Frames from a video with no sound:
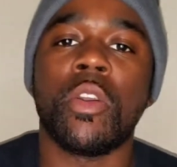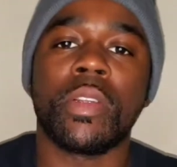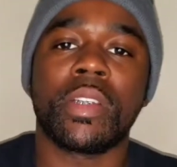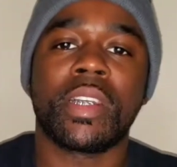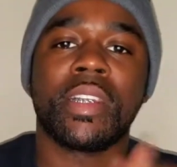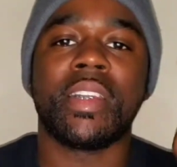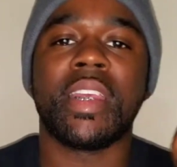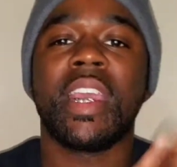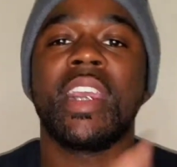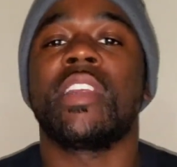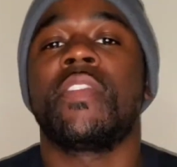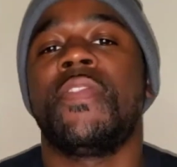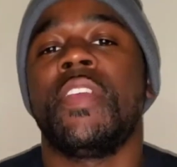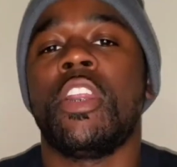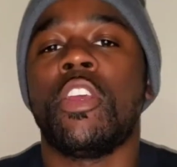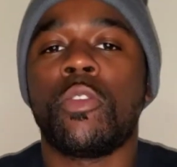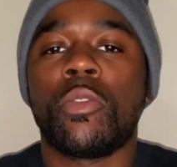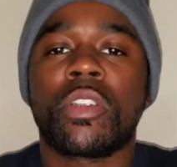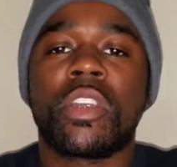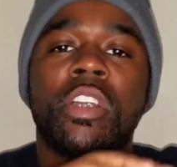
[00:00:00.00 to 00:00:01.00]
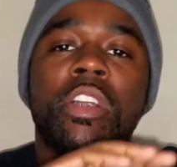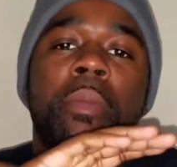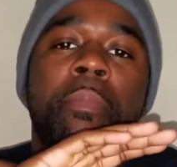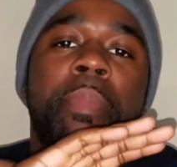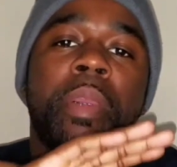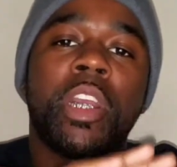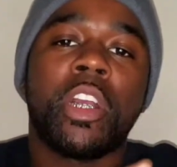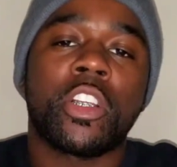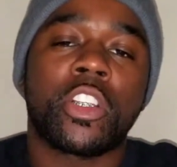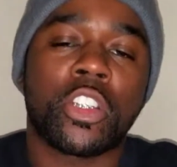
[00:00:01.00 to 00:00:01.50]
And today's video is gonna
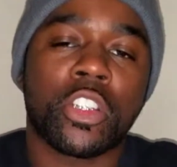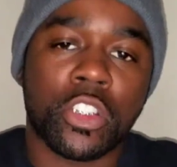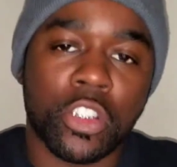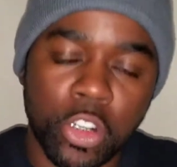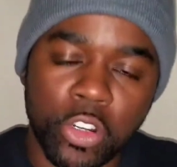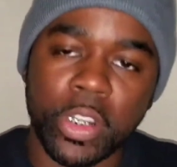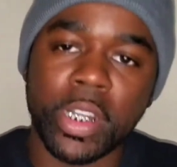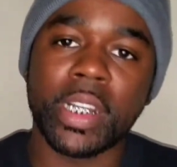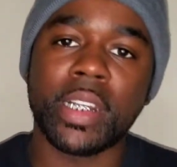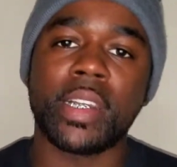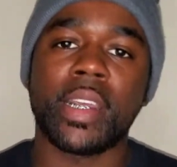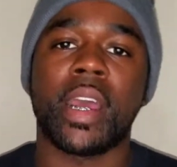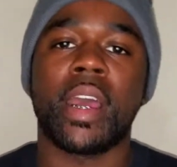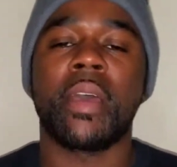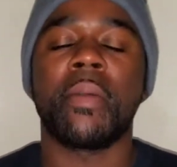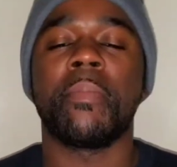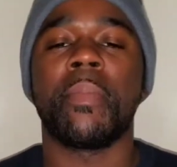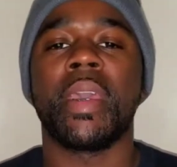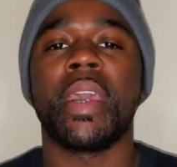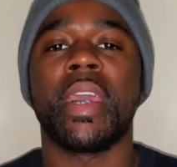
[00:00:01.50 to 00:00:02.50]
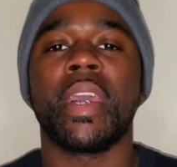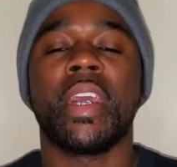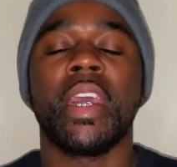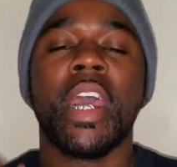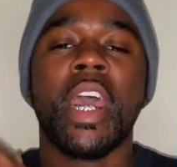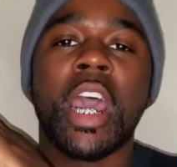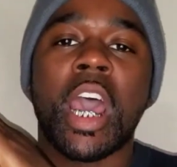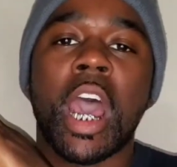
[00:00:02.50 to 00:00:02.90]
be a story time, man.